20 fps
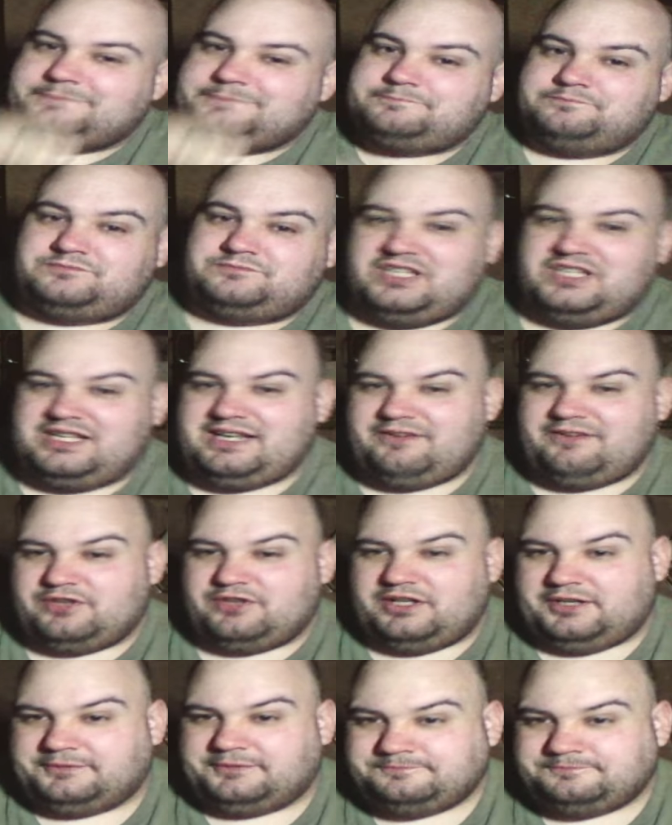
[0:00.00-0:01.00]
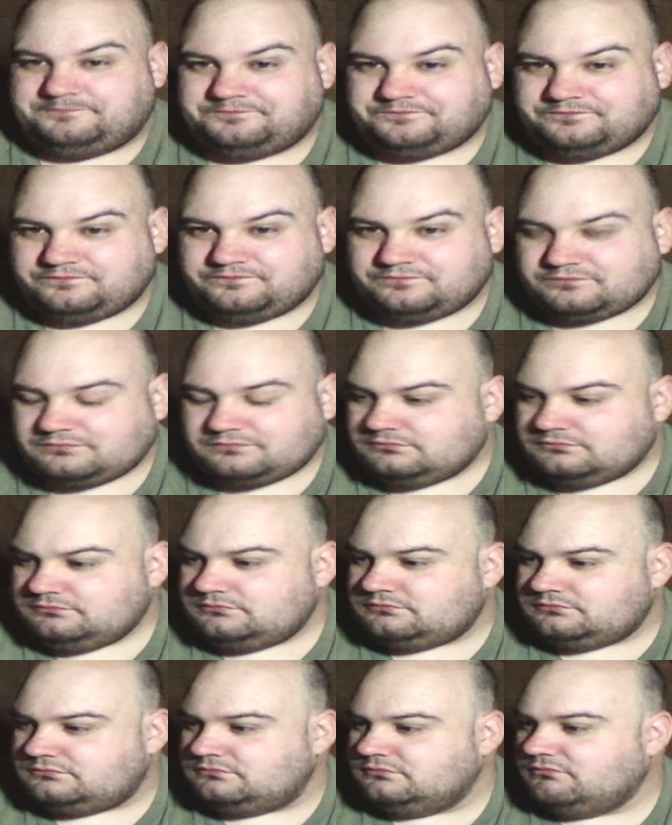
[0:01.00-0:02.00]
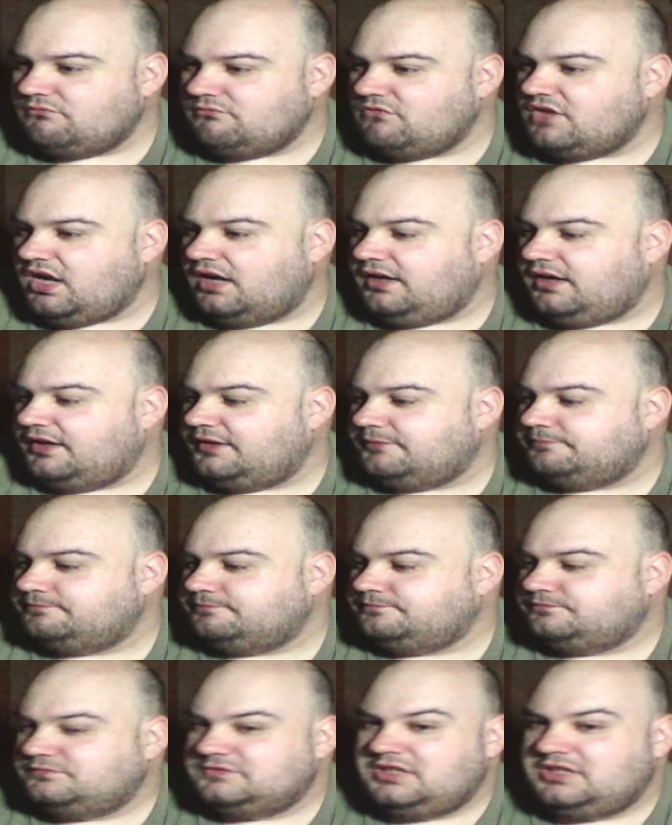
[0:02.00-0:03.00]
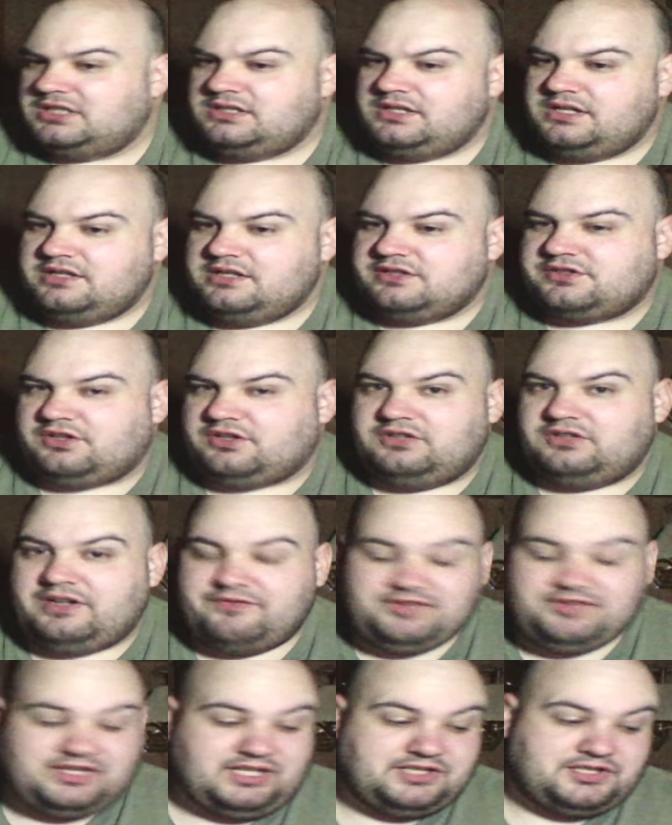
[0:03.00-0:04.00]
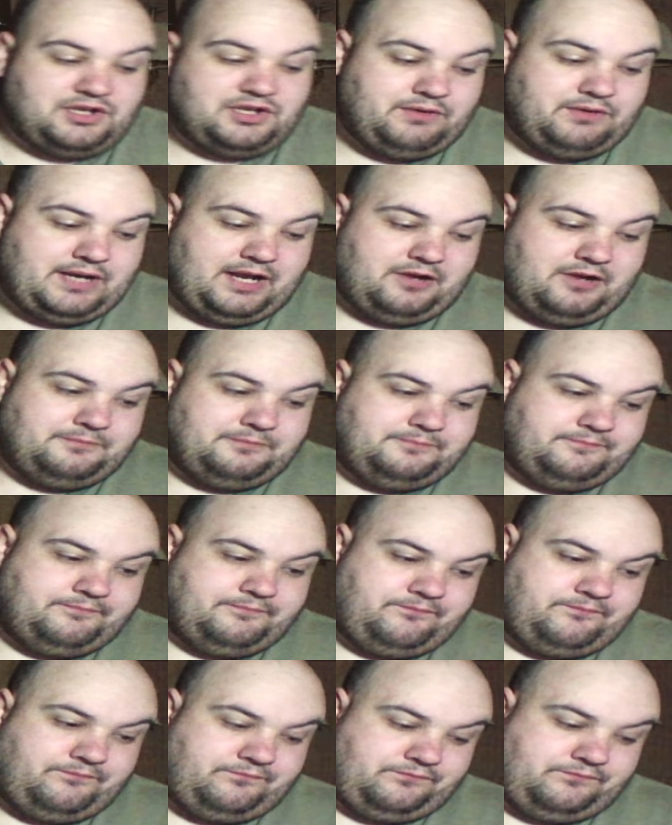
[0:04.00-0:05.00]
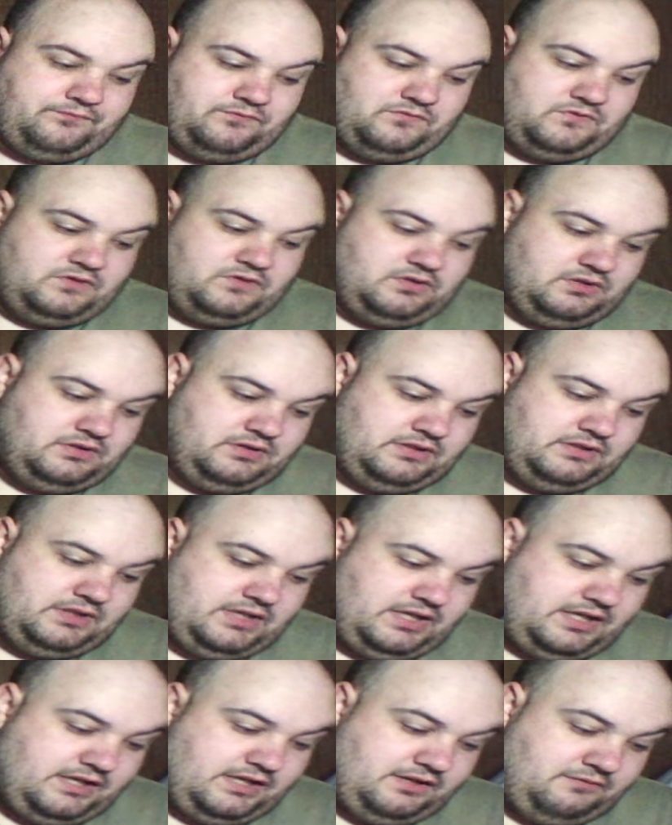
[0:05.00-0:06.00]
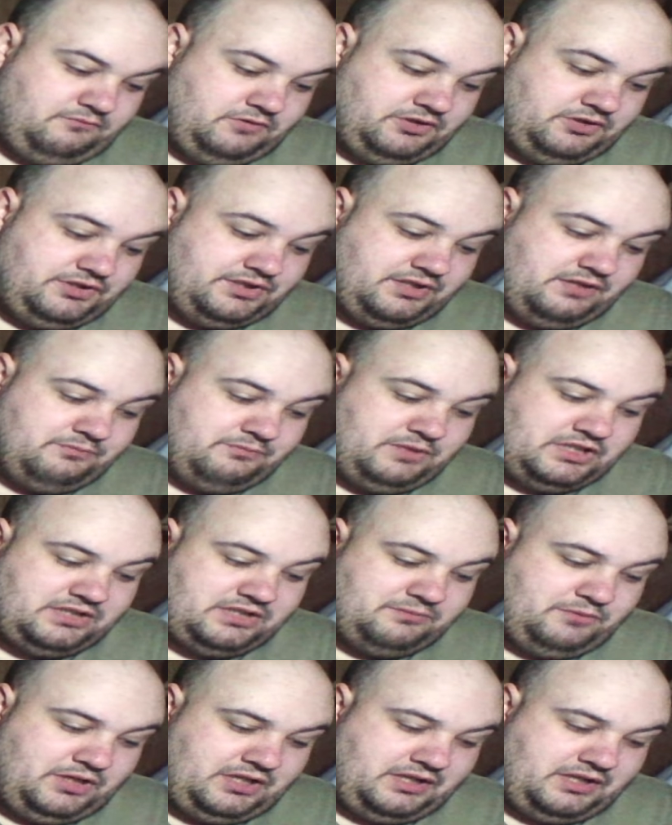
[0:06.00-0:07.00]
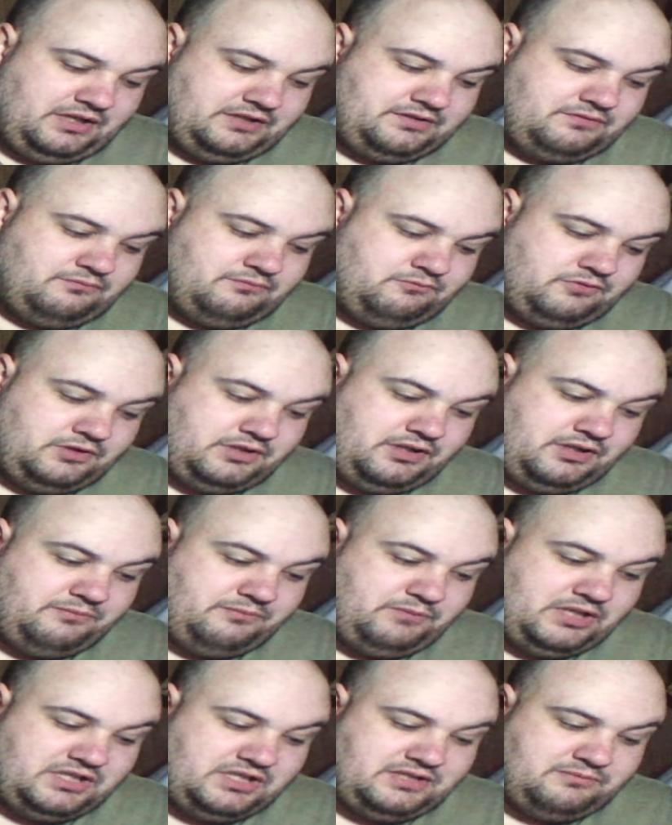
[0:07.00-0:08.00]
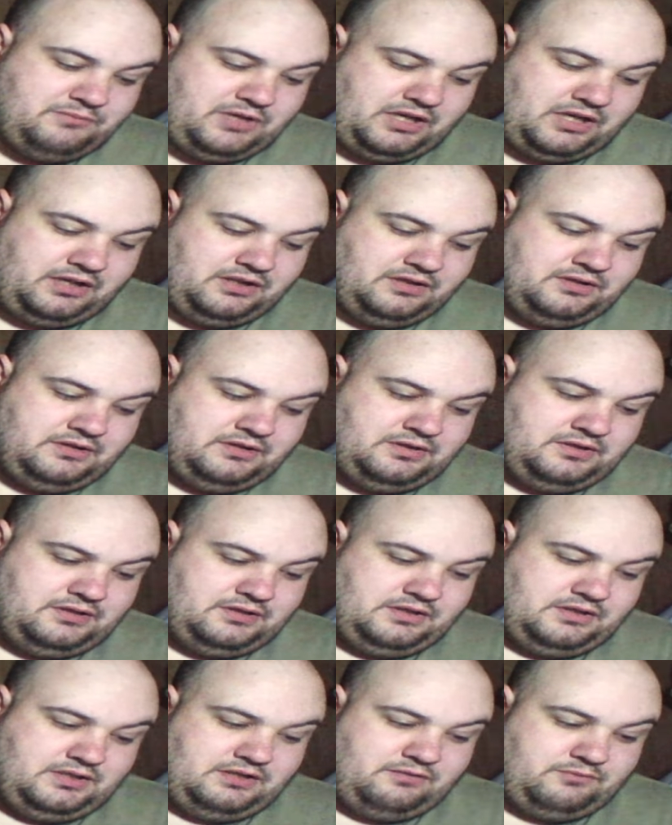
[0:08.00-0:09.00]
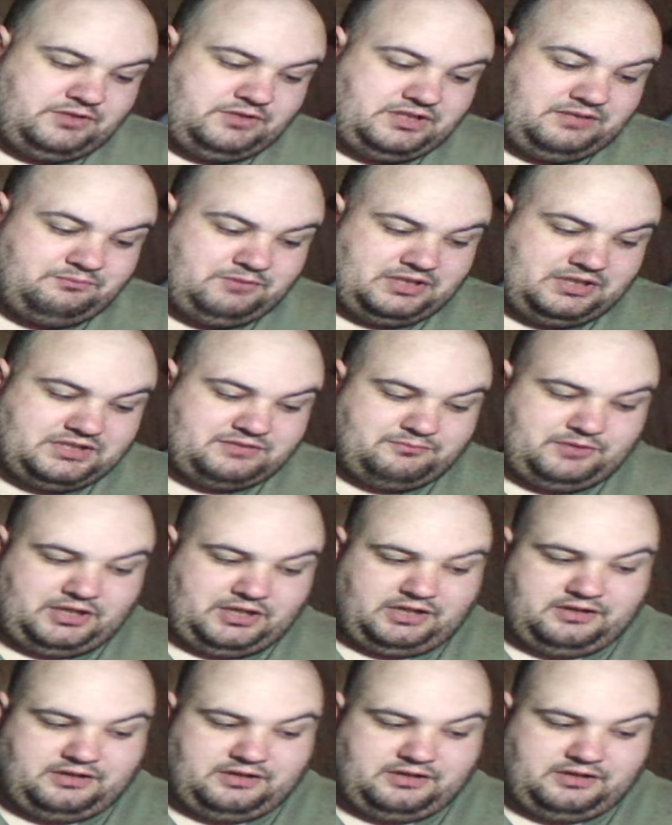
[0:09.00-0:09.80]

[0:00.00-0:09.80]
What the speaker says: You never know. So 11 things going out, and we're just going to make some money, guys. We're going to make some money. We did make some money.